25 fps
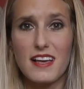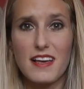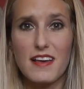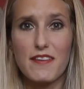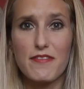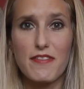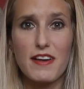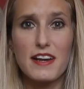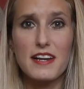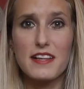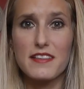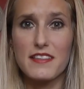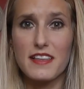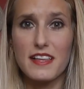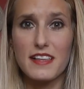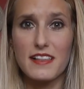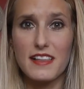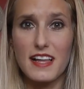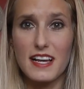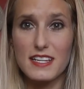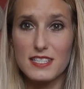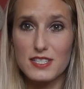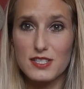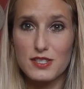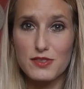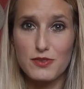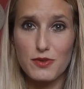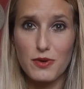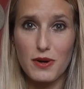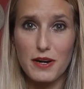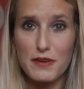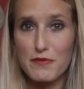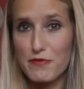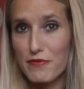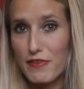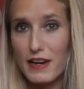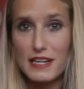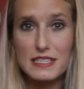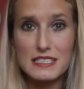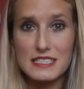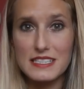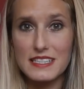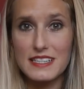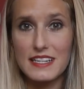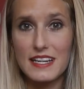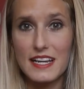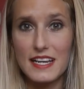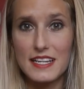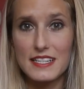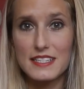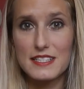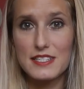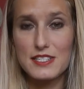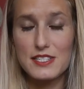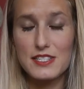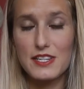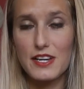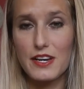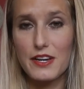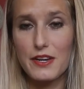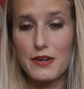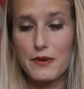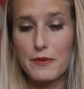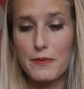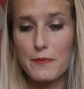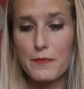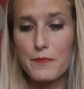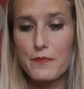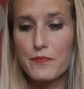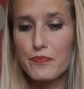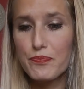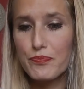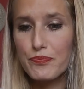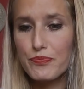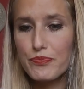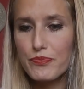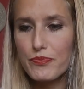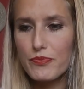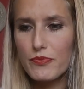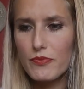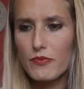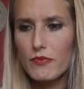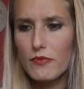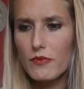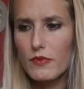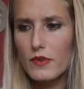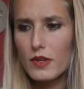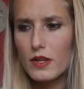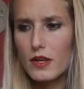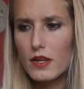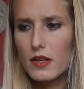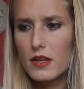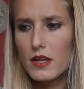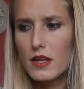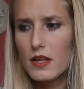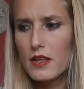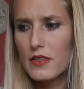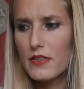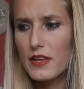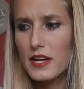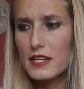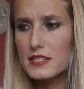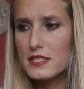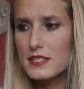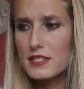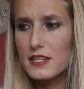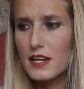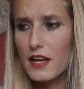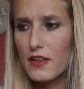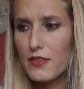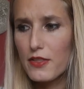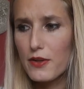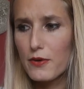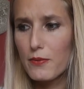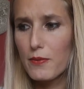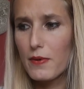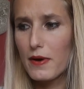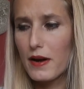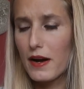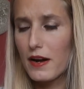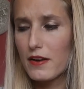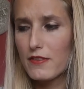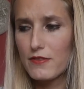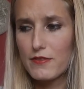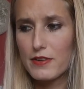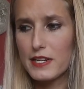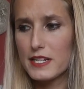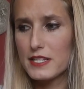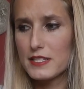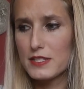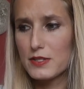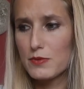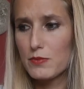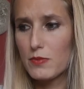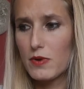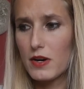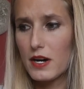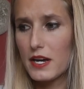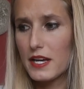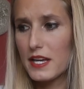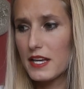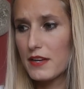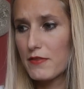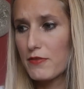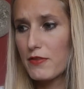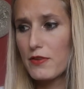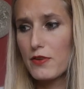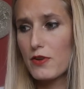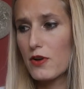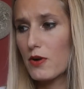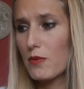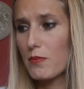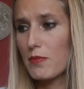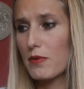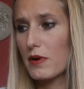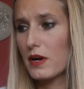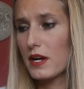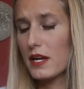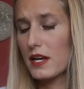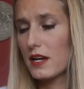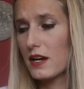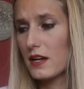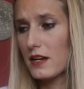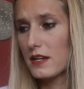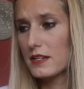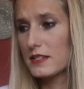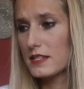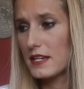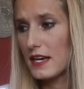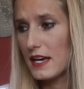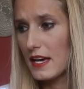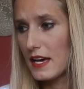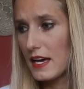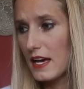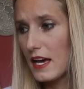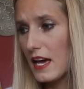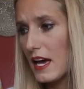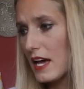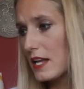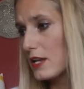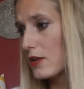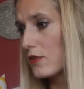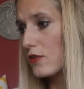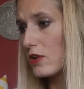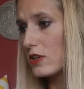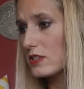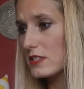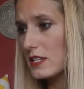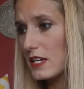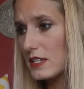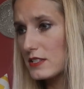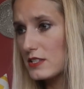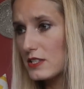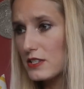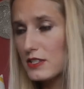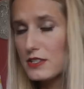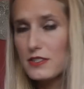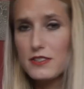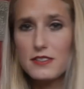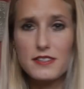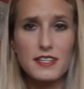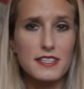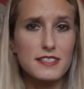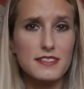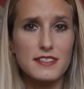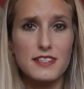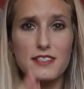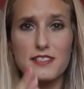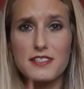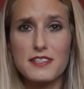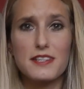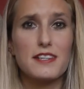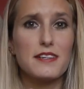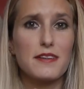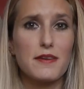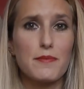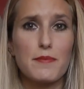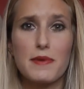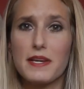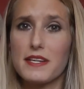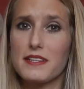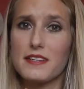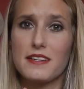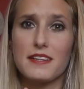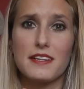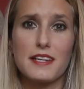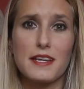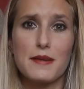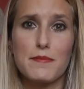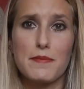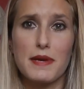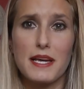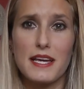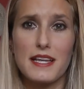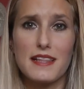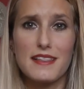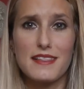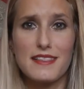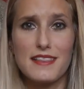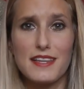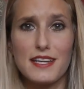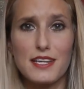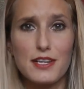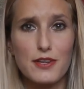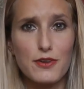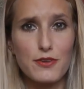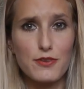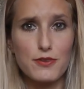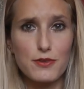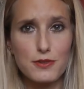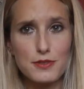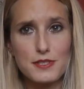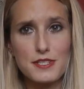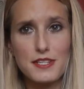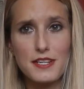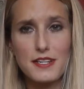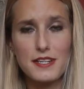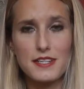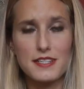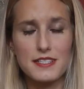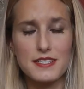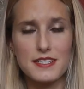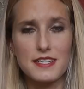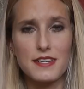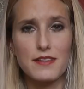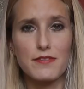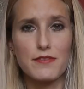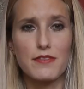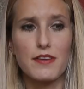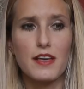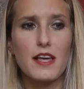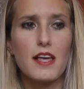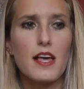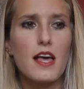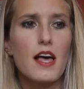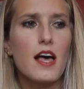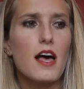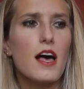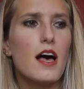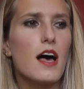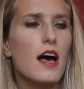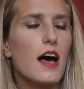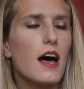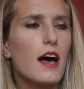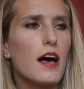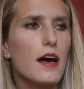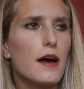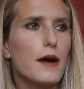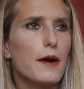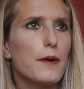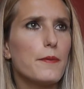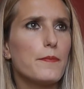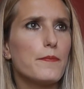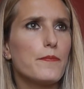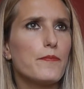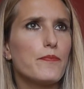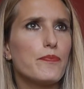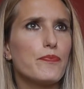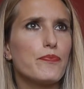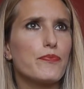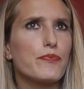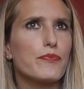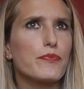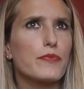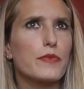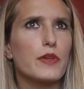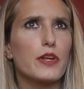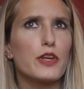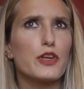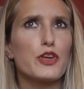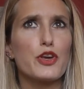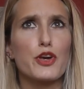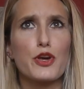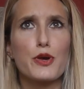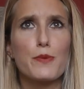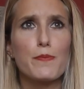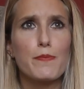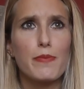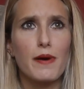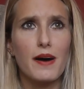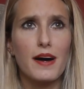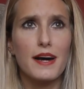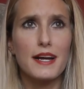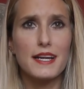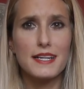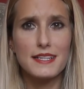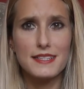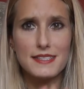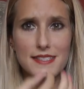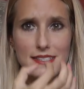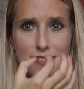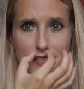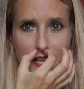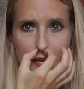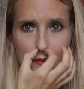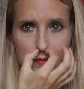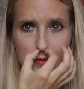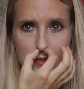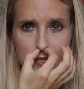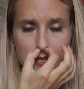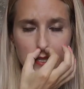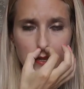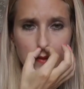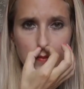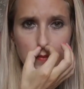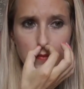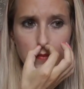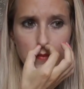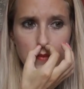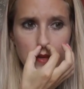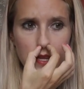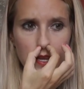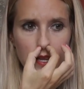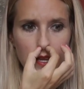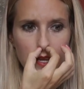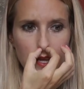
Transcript: if anything, that's quite fashion led. So that's another reason why if you've got bright coloured hair and you've got tattoos, that doesn't immediately mean that you're alternative. You can buy septum